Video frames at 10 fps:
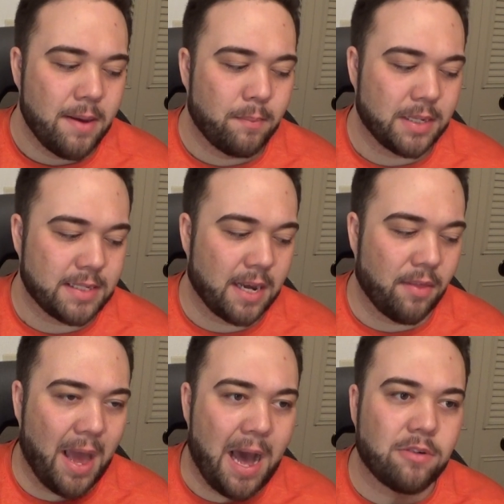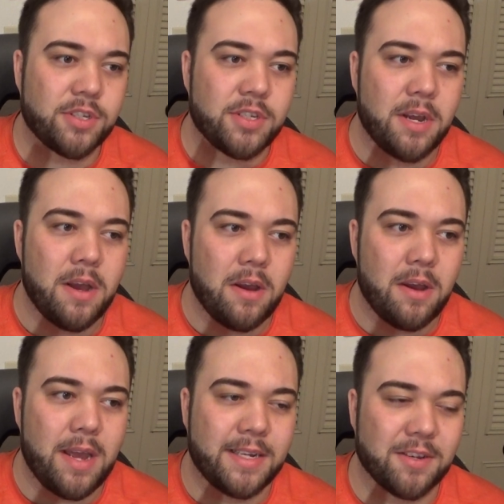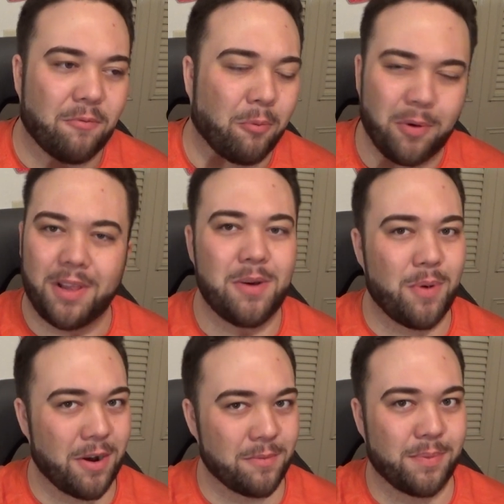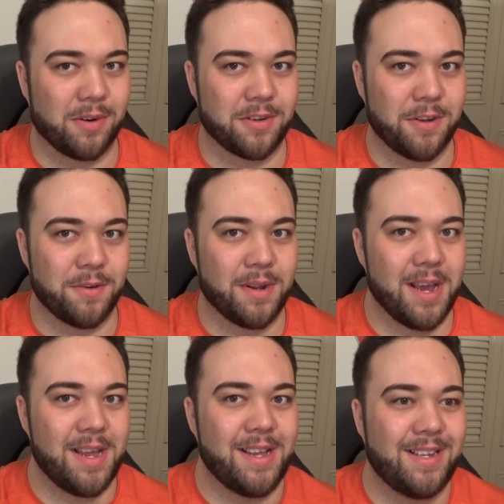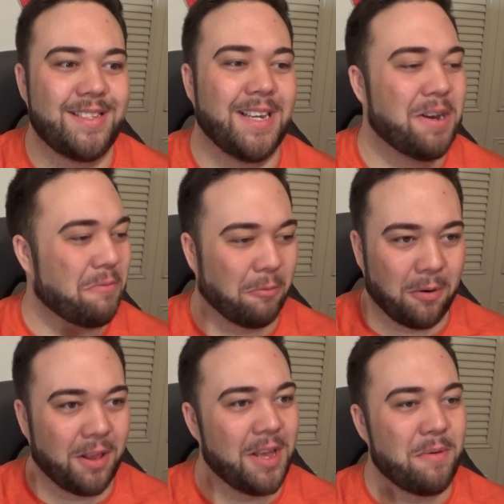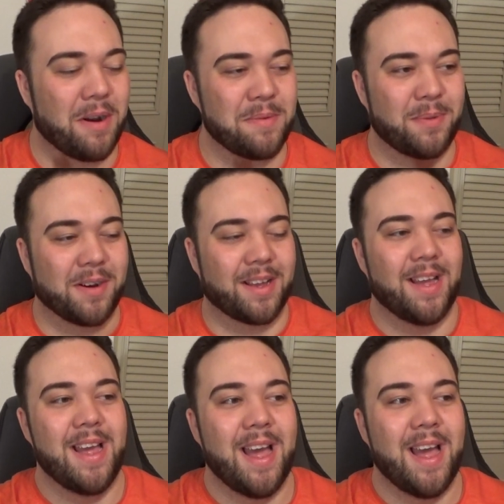But The House is a really weird book, dude. It's a really weird book.